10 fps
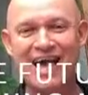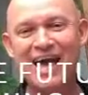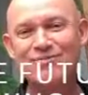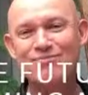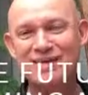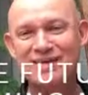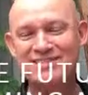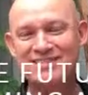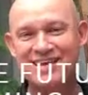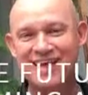Latin
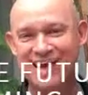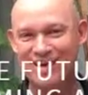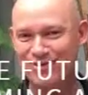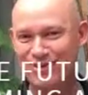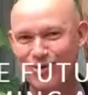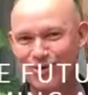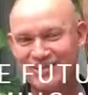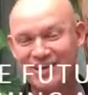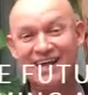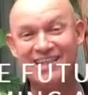beats, and of
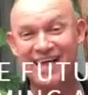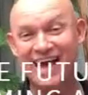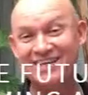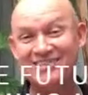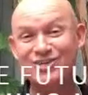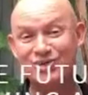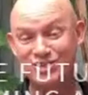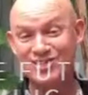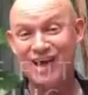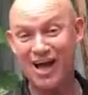course, a Latin
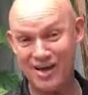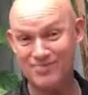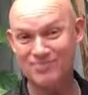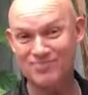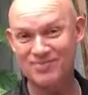good time.